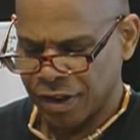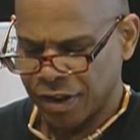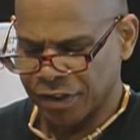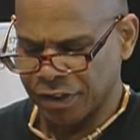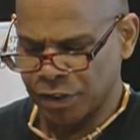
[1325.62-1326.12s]

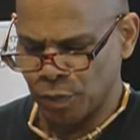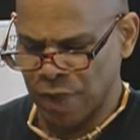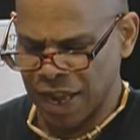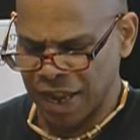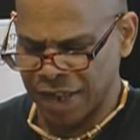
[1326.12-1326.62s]
to
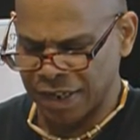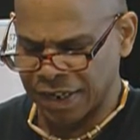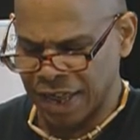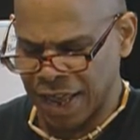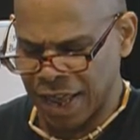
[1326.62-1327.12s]
demand
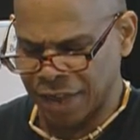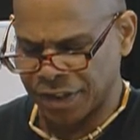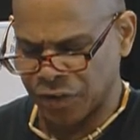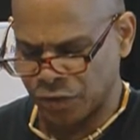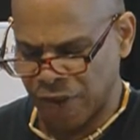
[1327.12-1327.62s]
an end
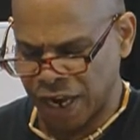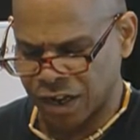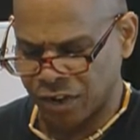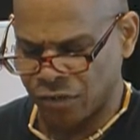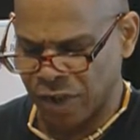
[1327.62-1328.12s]
to
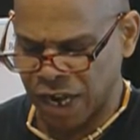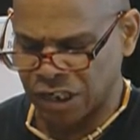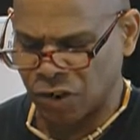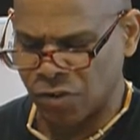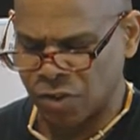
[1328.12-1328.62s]

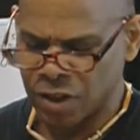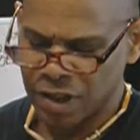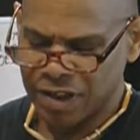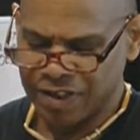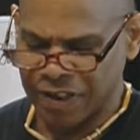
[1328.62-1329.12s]
racial
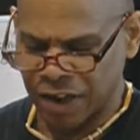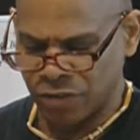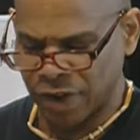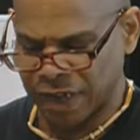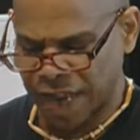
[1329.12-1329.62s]

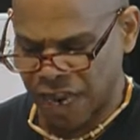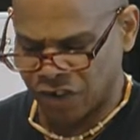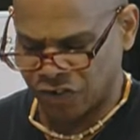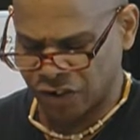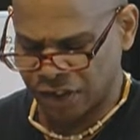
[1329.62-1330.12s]

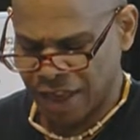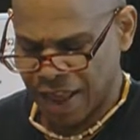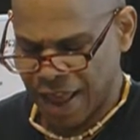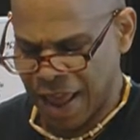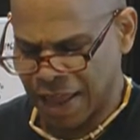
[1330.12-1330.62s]
segregation
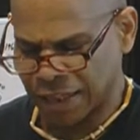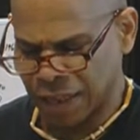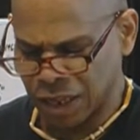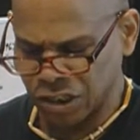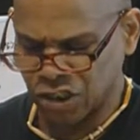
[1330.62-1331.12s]
at
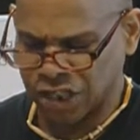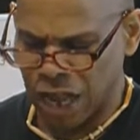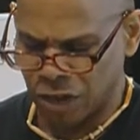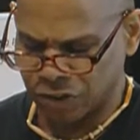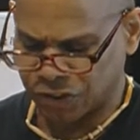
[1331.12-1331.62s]
lunch
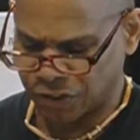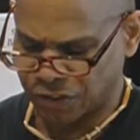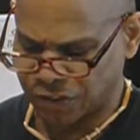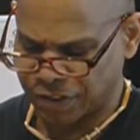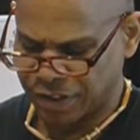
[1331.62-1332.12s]

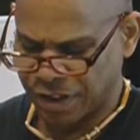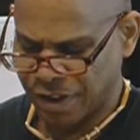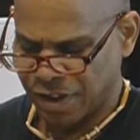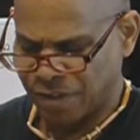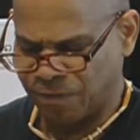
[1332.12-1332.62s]
counters.
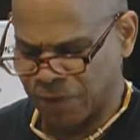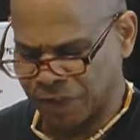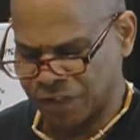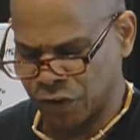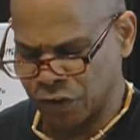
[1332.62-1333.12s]

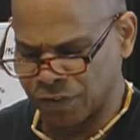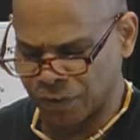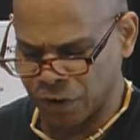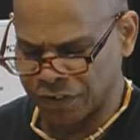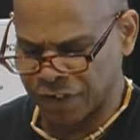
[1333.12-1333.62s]
Fisk
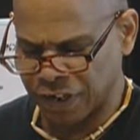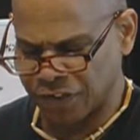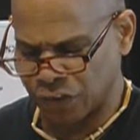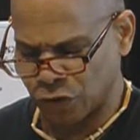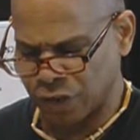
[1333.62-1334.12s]
University
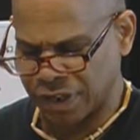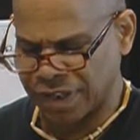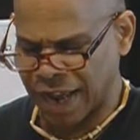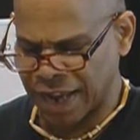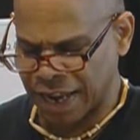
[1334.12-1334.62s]
student
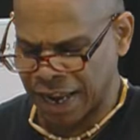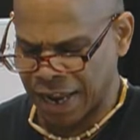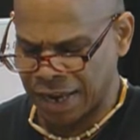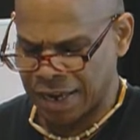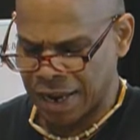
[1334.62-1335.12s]

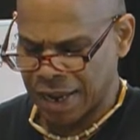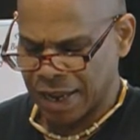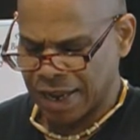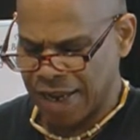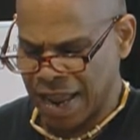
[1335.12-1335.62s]
Diane
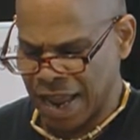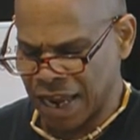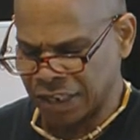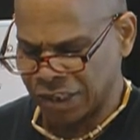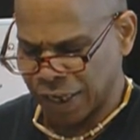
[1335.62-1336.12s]

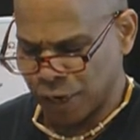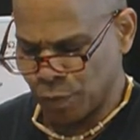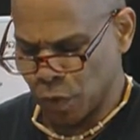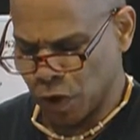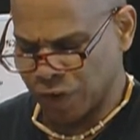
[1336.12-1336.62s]
Nash
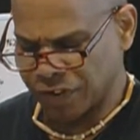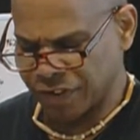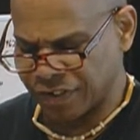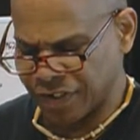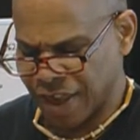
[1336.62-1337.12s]

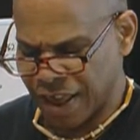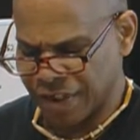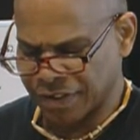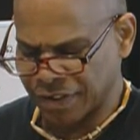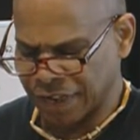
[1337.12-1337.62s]
emerges
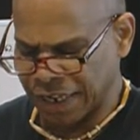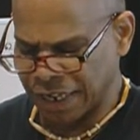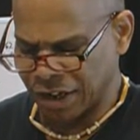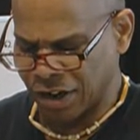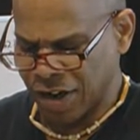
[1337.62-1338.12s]
as a
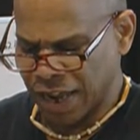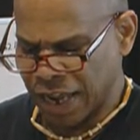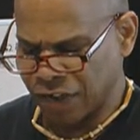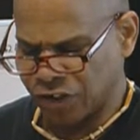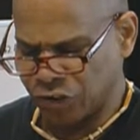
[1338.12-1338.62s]
leader
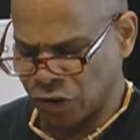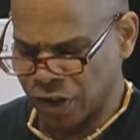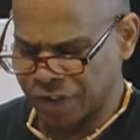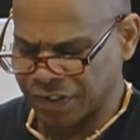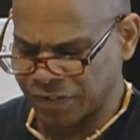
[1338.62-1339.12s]
and
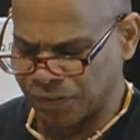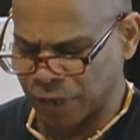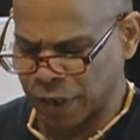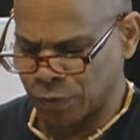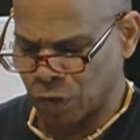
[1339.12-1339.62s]
joins the
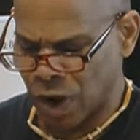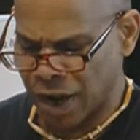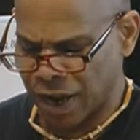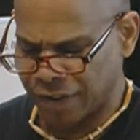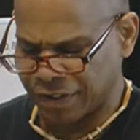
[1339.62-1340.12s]
Freedom
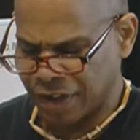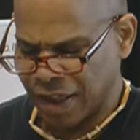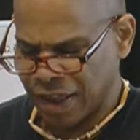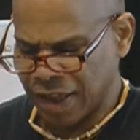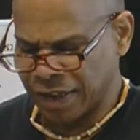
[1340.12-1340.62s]
Rides
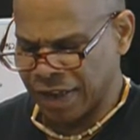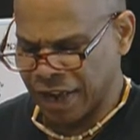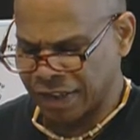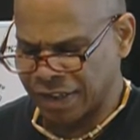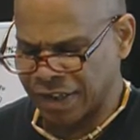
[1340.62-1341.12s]
in
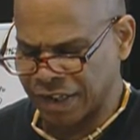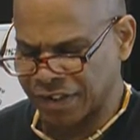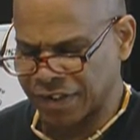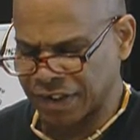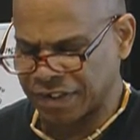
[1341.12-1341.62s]

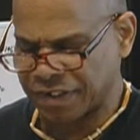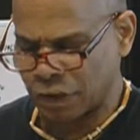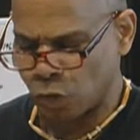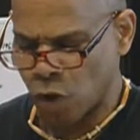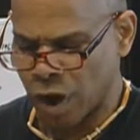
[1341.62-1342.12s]

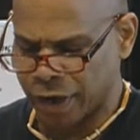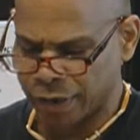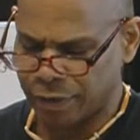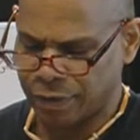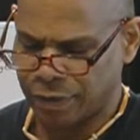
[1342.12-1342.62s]
1961.
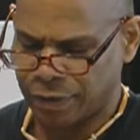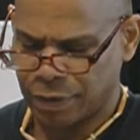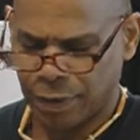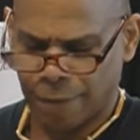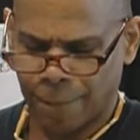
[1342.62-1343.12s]

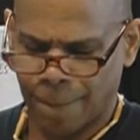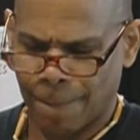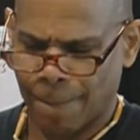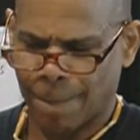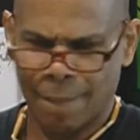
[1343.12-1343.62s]

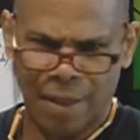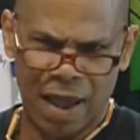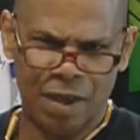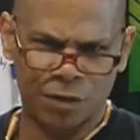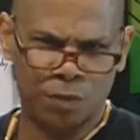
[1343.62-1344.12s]

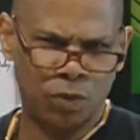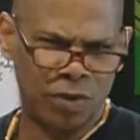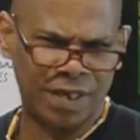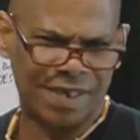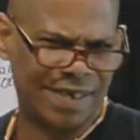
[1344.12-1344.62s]
I was
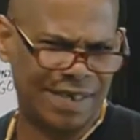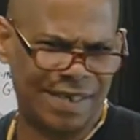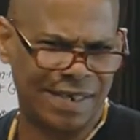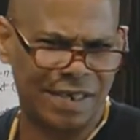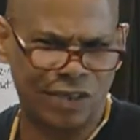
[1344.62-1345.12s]
born in
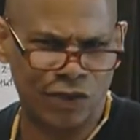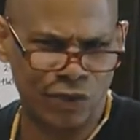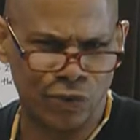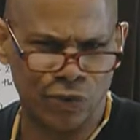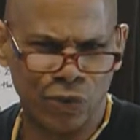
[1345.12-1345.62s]
62.